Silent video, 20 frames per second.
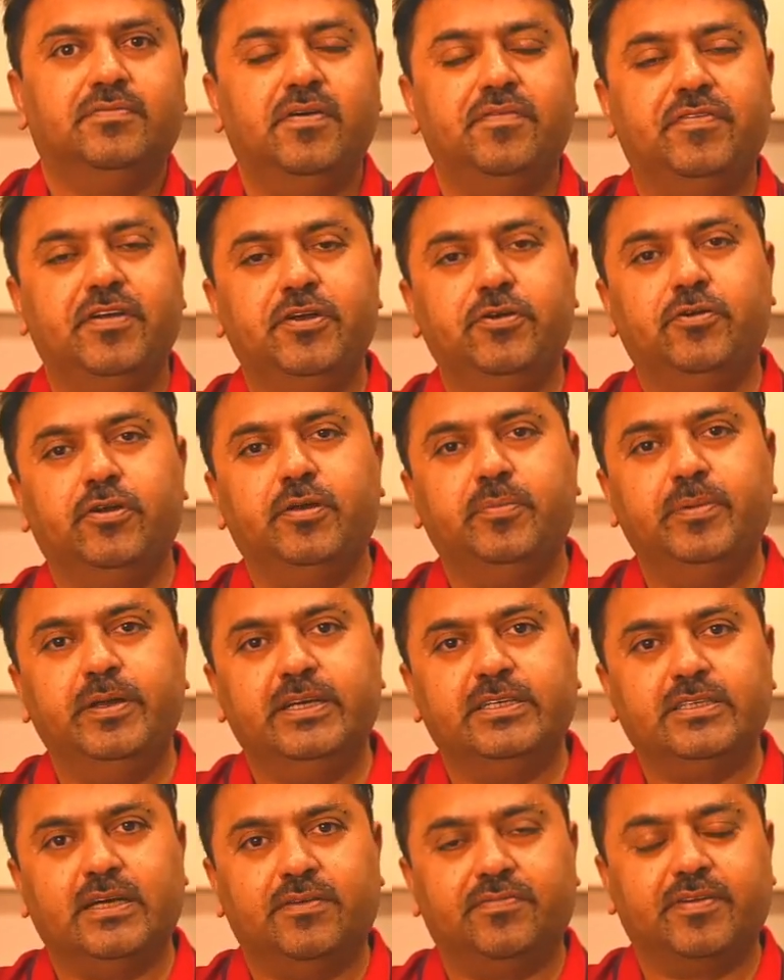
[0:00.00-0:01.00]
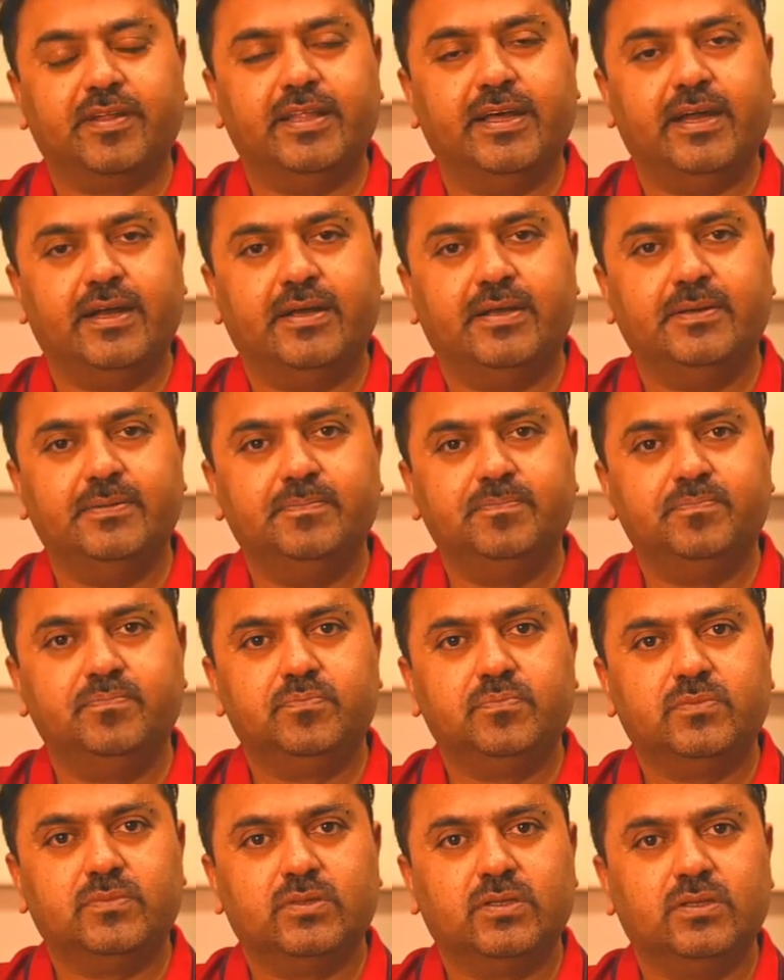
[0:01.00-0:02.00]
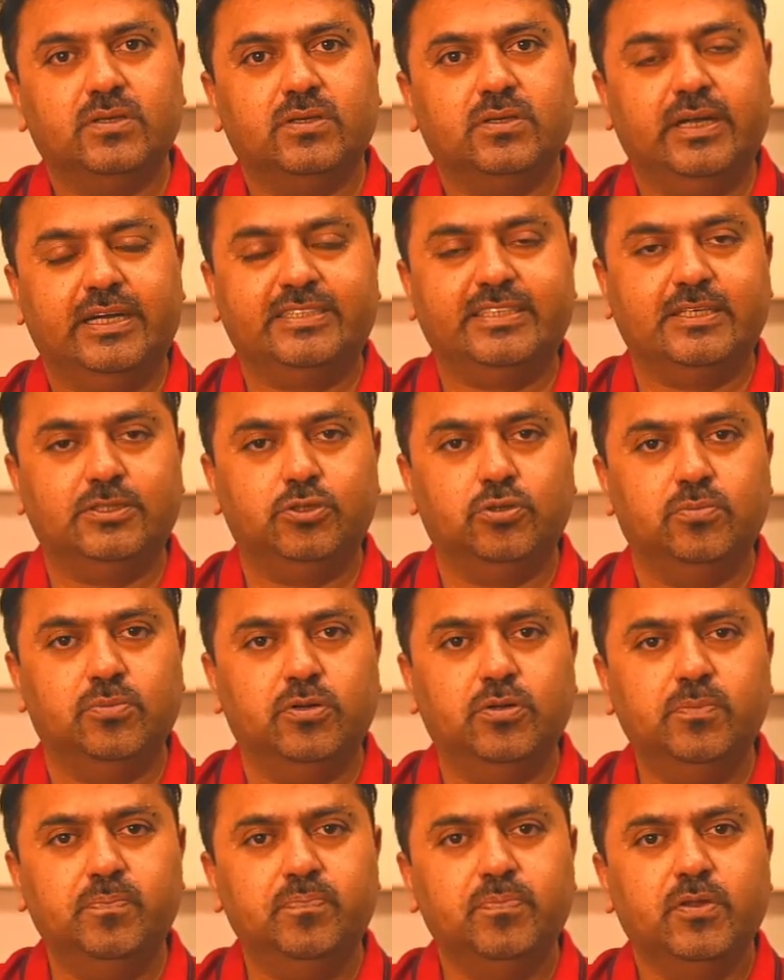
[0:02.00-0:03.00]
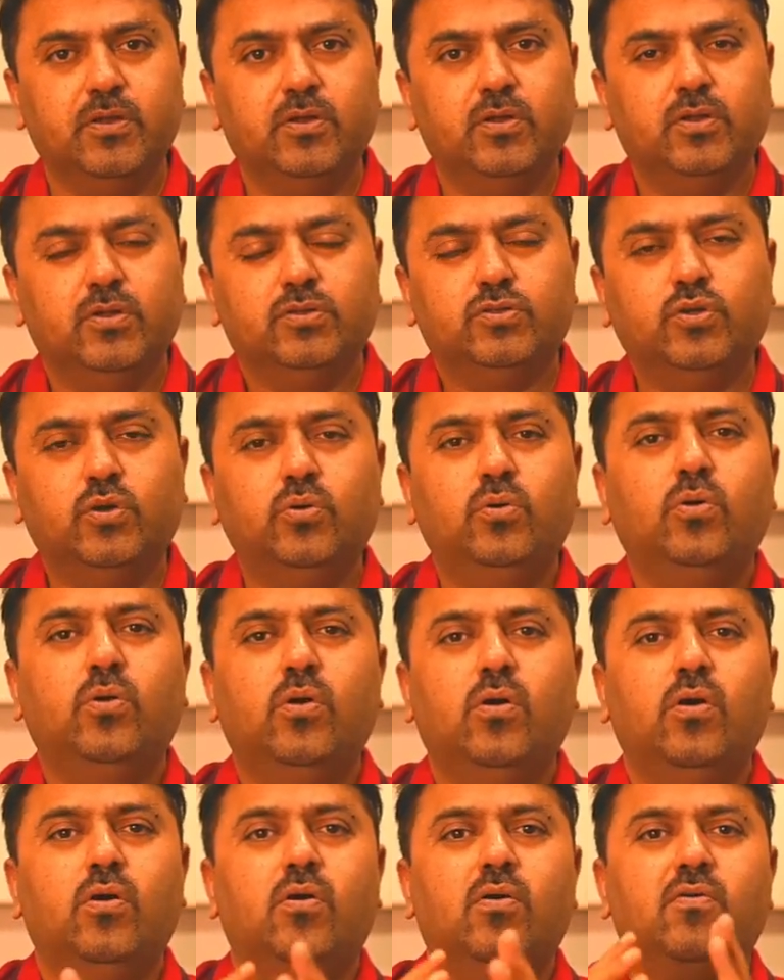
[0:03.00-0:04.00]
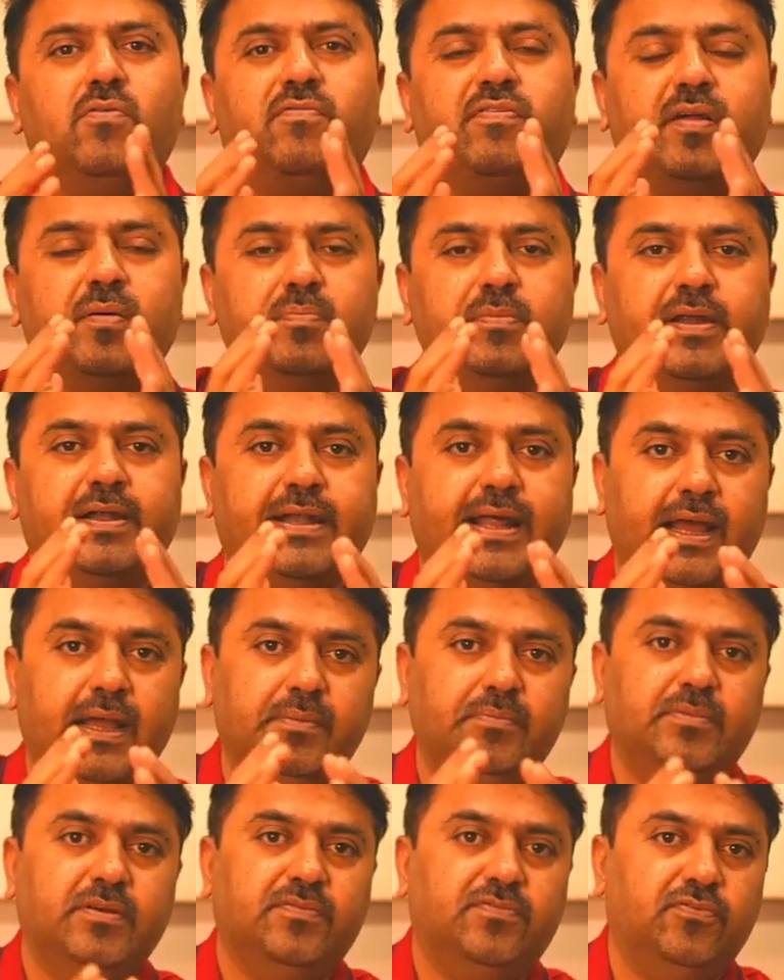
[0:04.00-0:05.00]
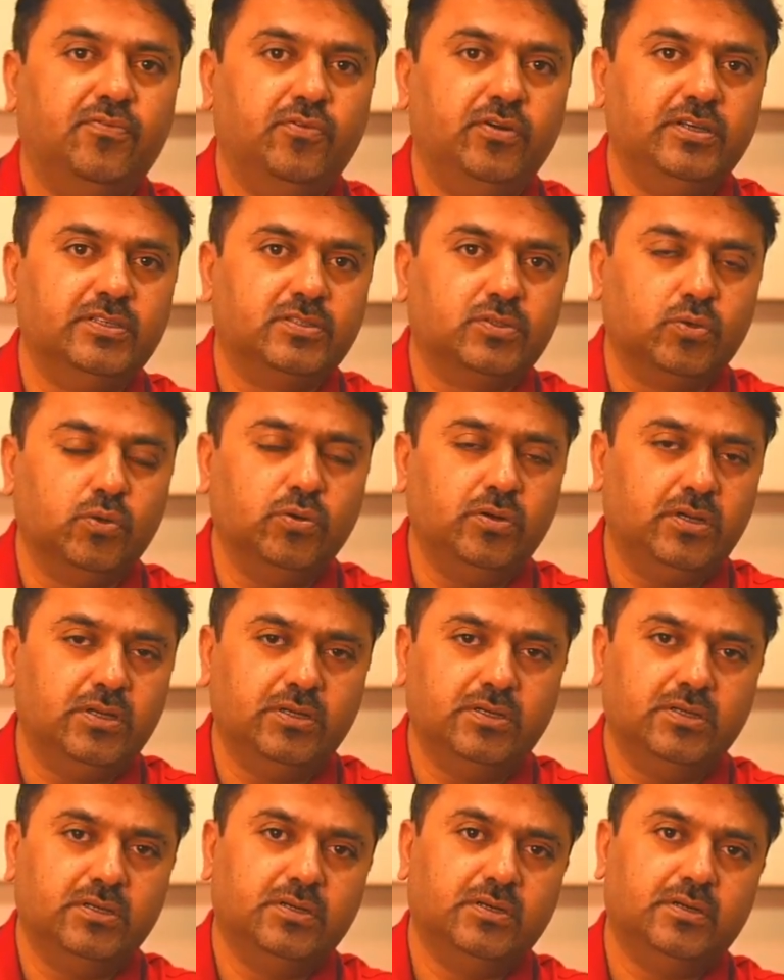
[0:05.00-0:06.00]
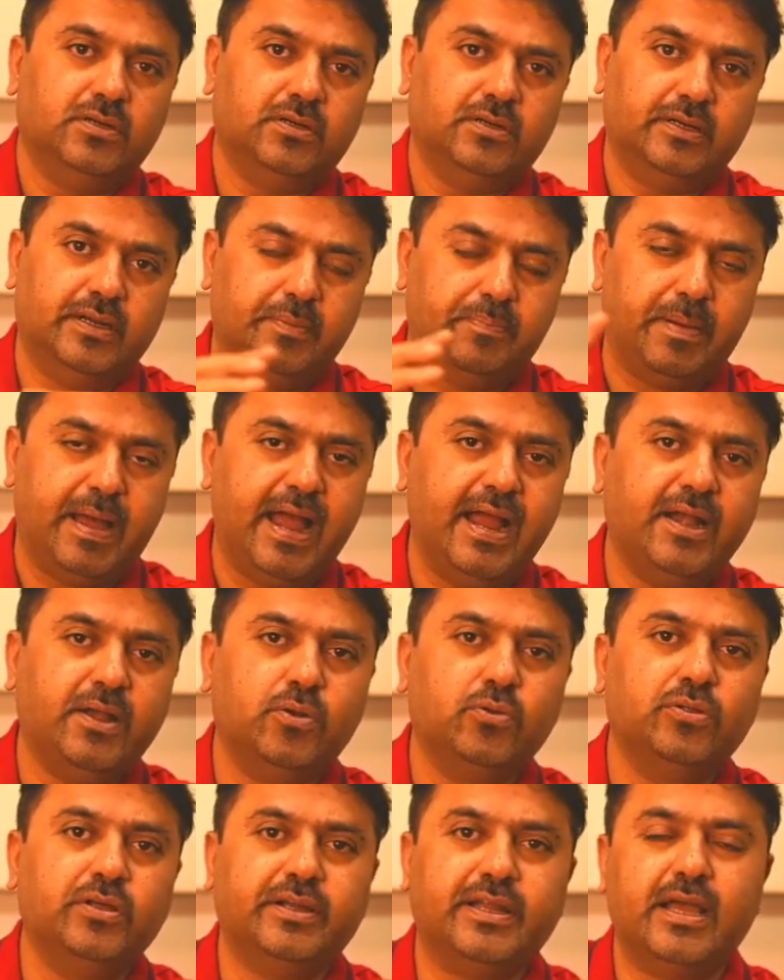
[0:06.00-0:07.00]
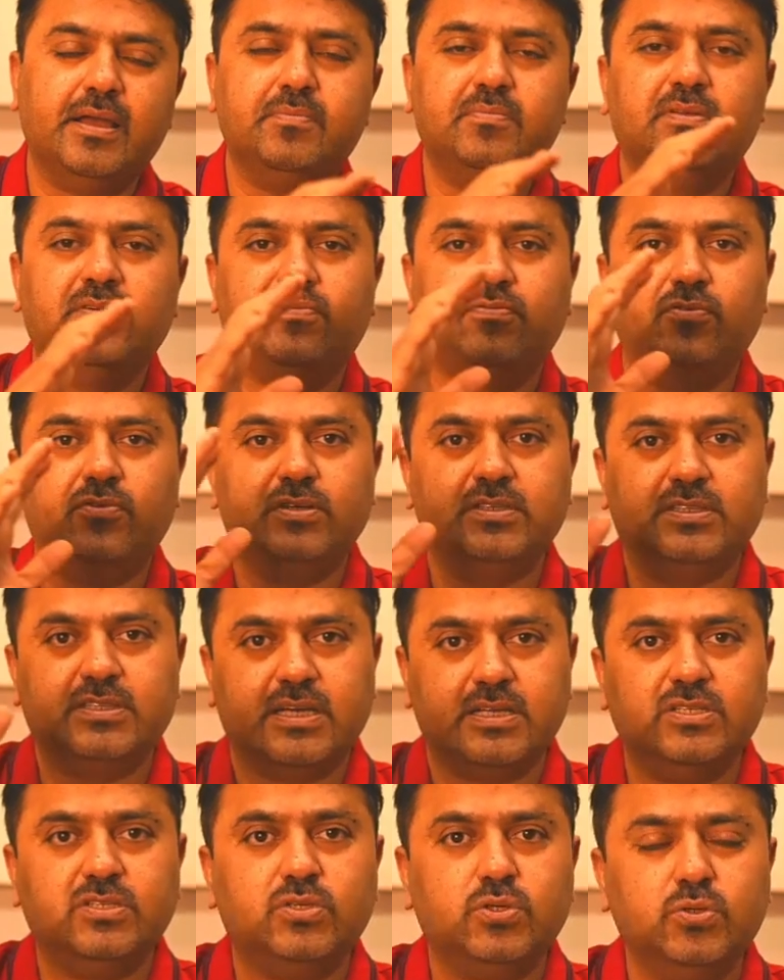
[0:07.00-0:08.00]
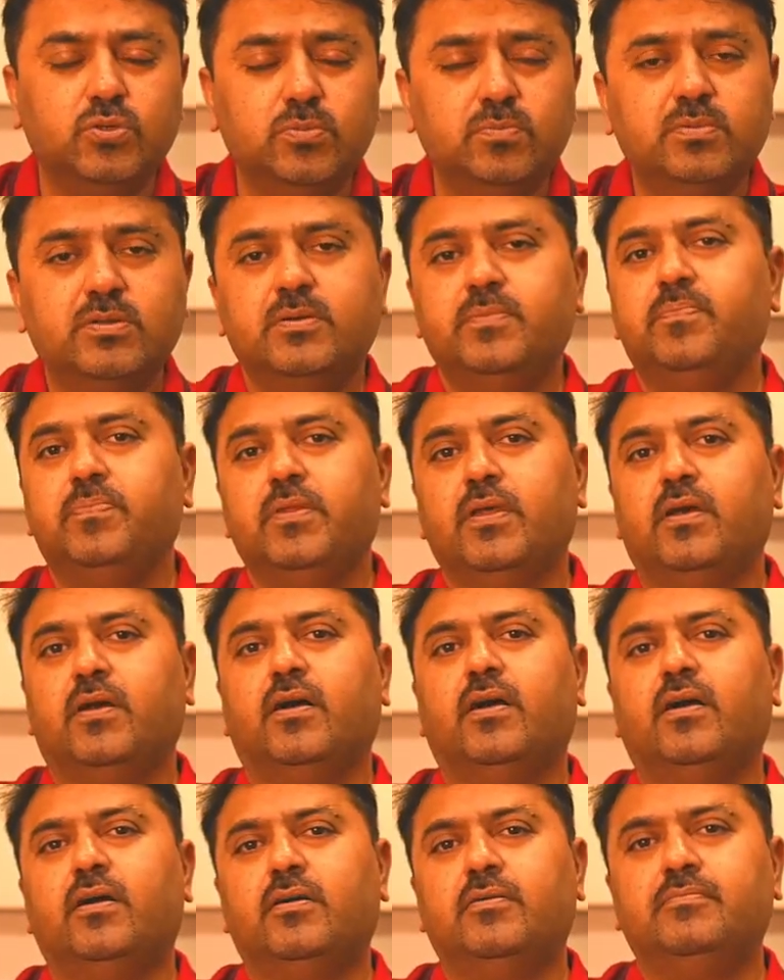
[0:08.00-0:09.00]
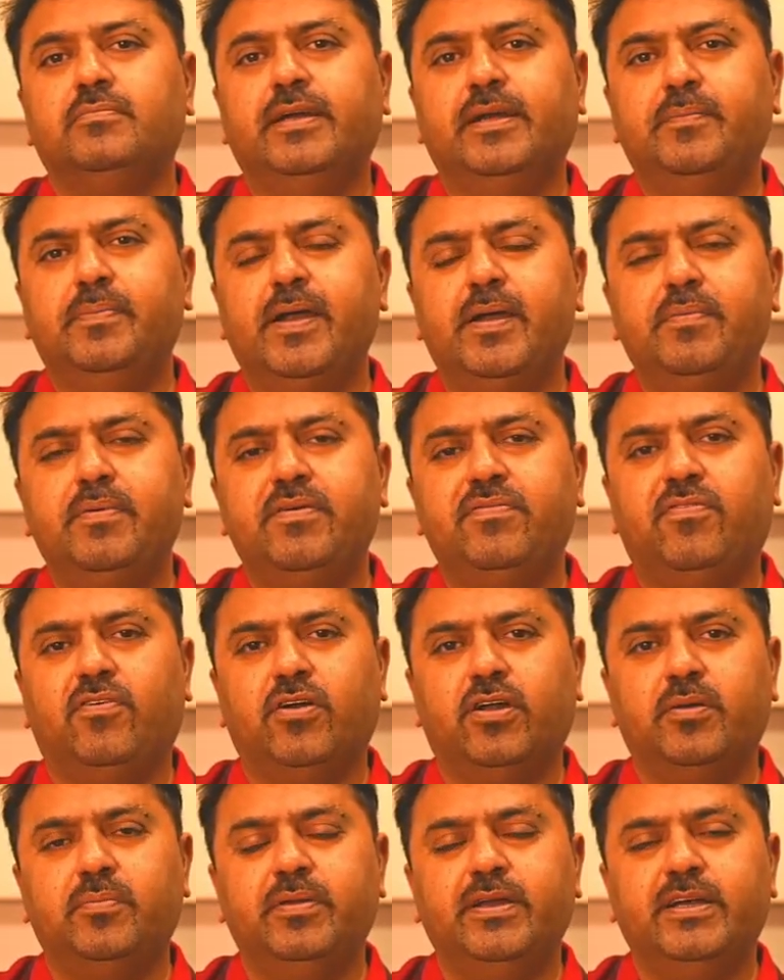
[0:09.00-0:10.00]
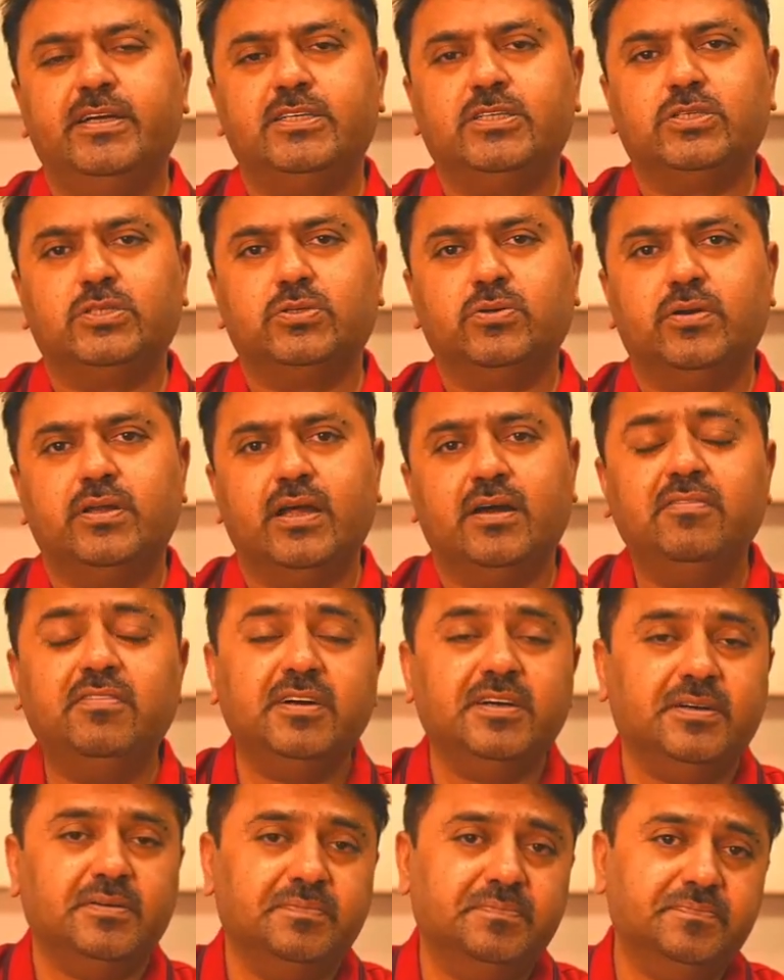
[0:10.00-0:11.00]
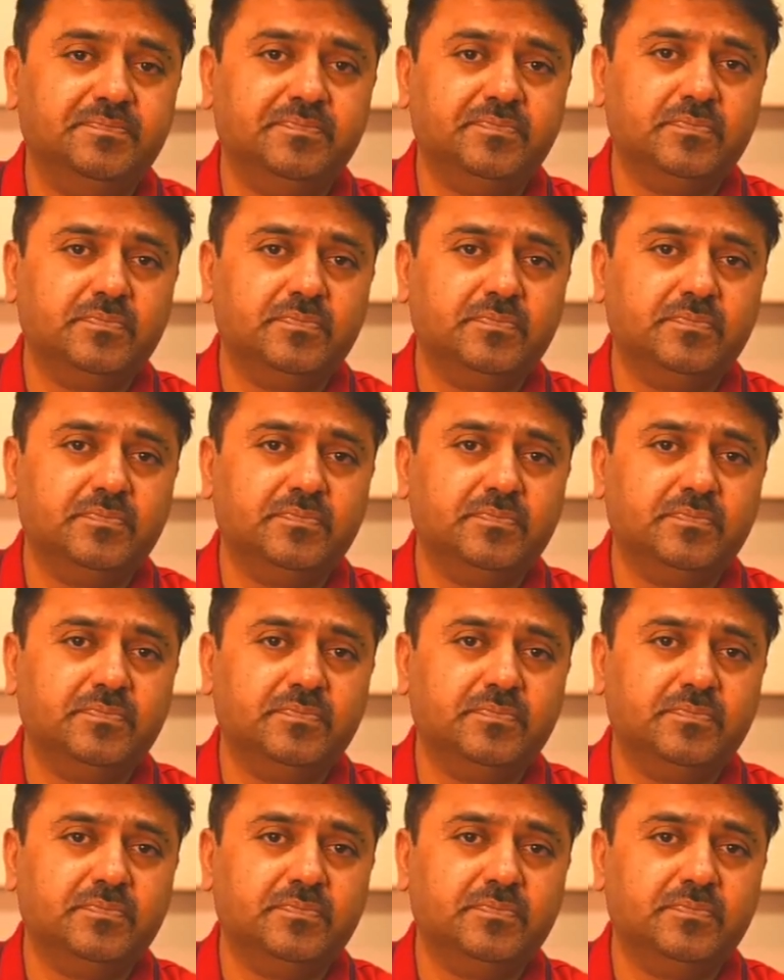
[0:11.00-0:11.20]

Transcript: 15-20 minutes after that, let's assume, so from the time the food is cooked and packed to the time the food is consumed, it might be 40 minutes to an hour.